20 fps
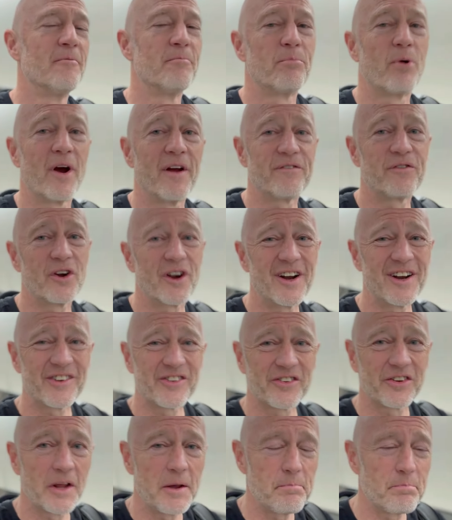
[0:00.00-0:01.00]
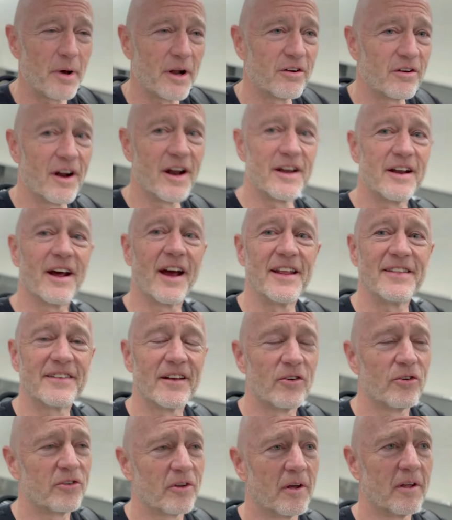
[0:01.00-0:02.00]
boy, if you're going to sleep better at night,
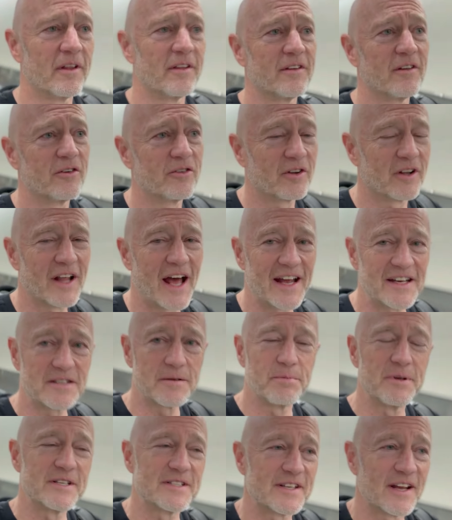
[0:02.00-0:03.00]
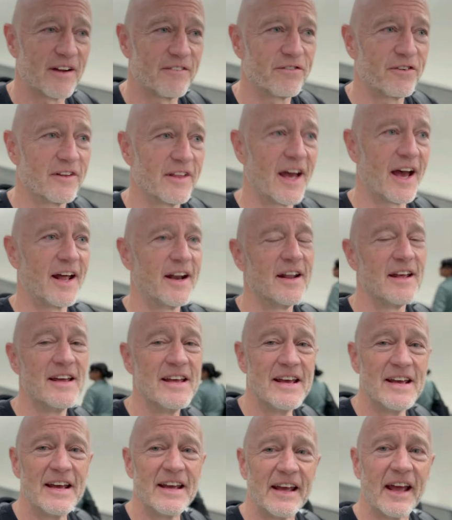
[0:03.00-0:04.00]
there's a, there's a lot to be said for that.
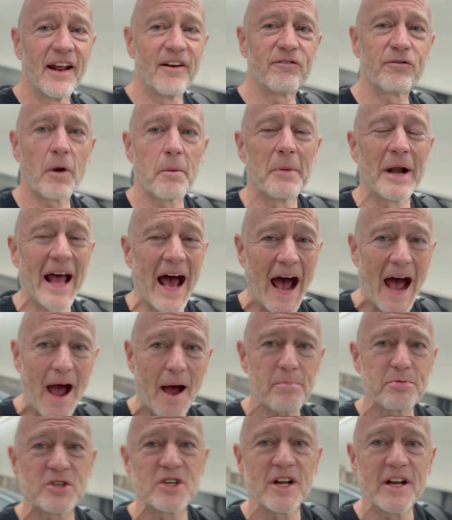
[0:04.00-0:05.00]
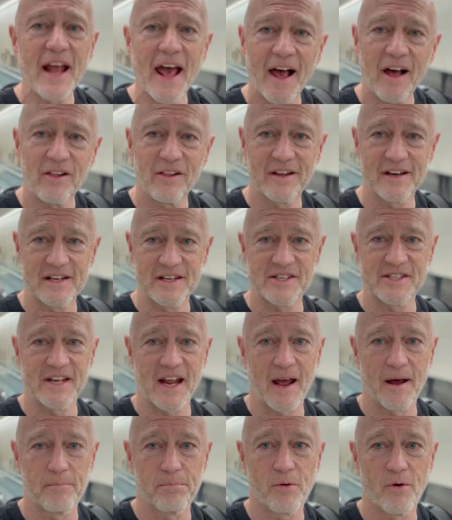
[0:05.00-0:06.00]
And from an optionality
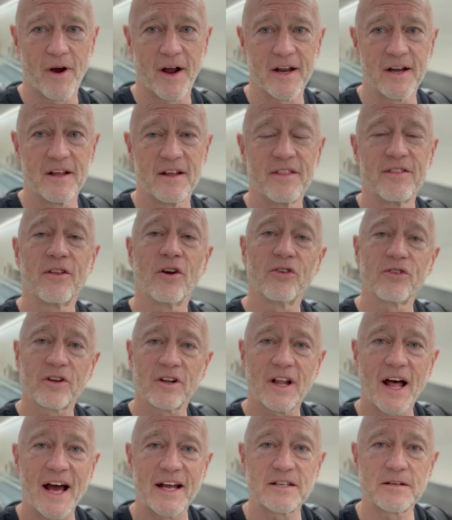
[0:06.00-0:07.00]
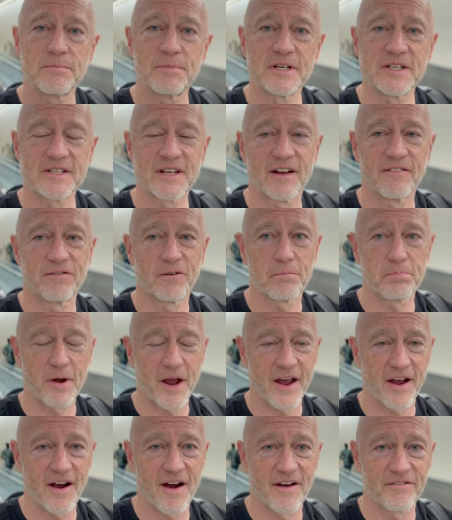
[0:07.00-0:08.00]
standpoint, there's a lot to be said for
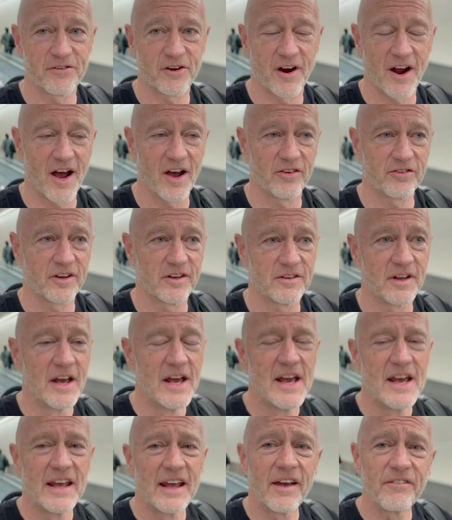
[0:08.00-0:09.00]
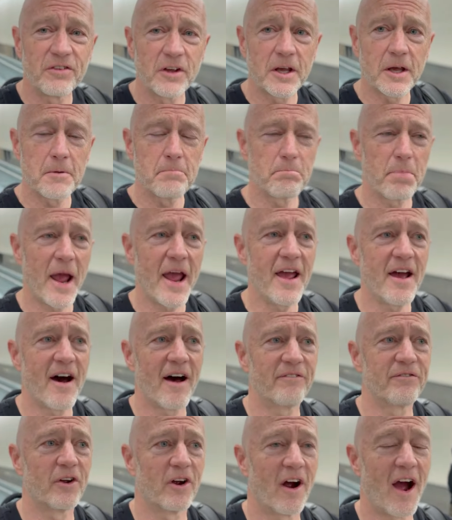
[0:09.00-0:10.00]
paying off your house. Because if you can pay
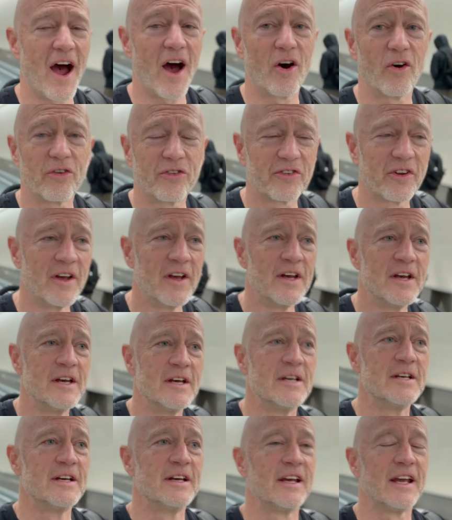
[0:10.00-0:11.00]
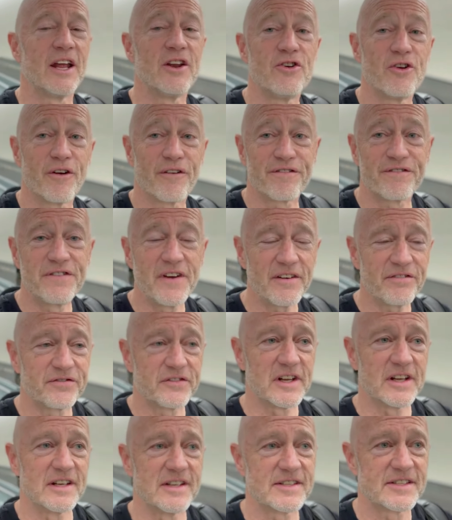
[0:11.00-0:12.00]
off your house in your
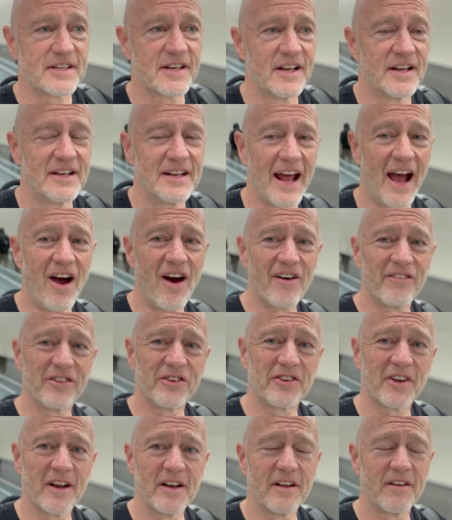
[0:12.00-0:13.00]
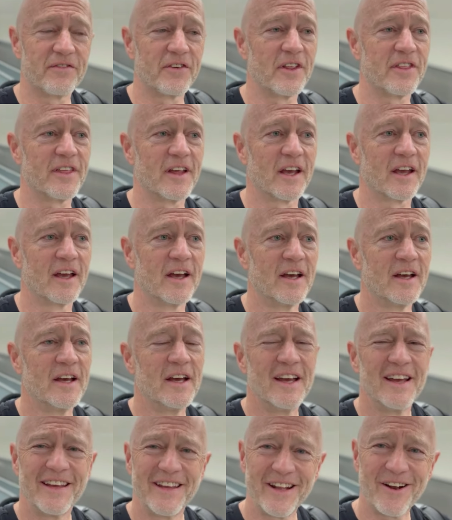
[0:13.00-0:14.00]
50s, now all of a sudden, if you think,
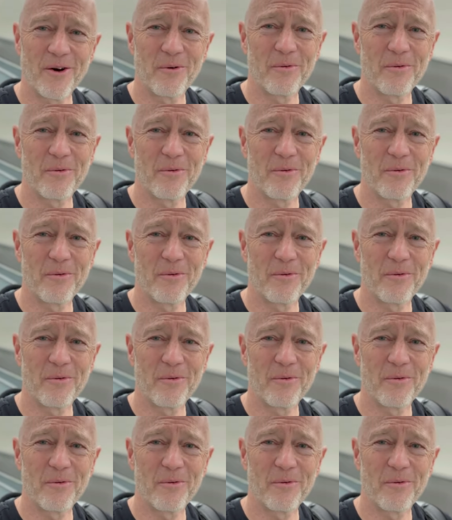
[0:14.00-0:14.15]
you know